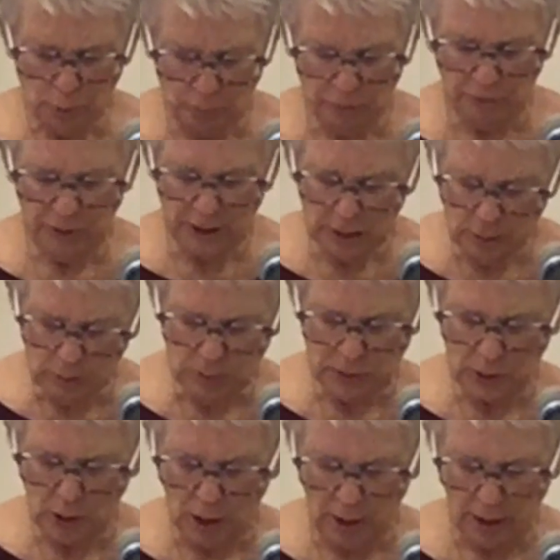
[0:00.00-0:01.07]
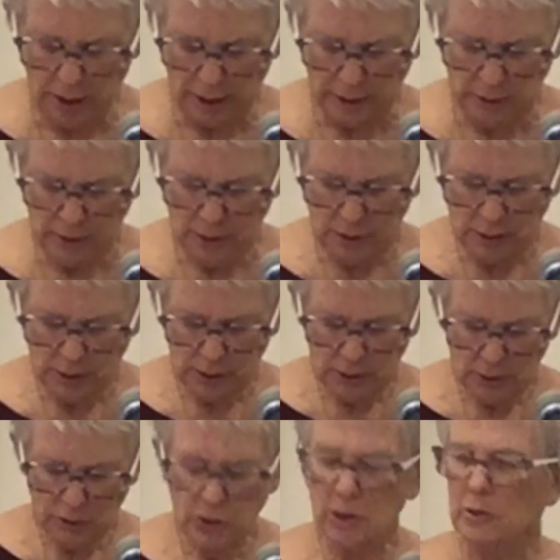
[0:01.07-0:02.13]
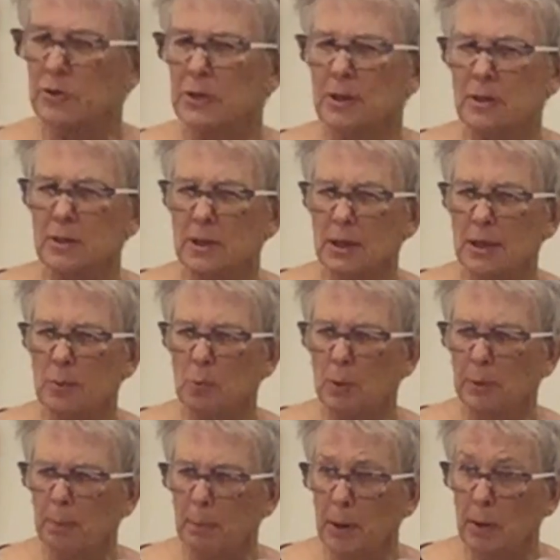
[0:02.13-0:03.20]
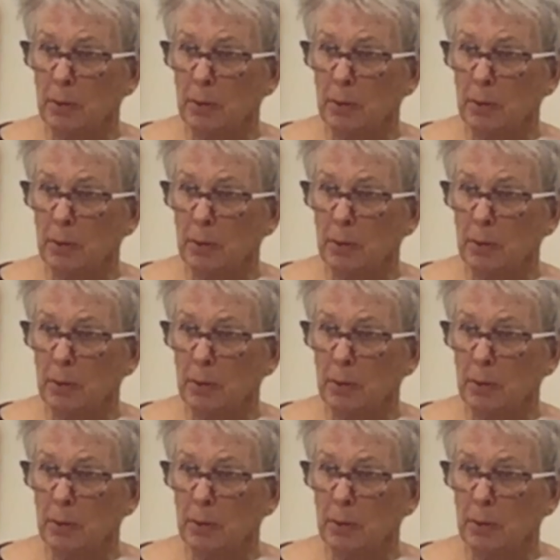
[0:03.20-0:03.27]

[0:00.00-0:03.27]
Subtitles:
who fears God shall succeed with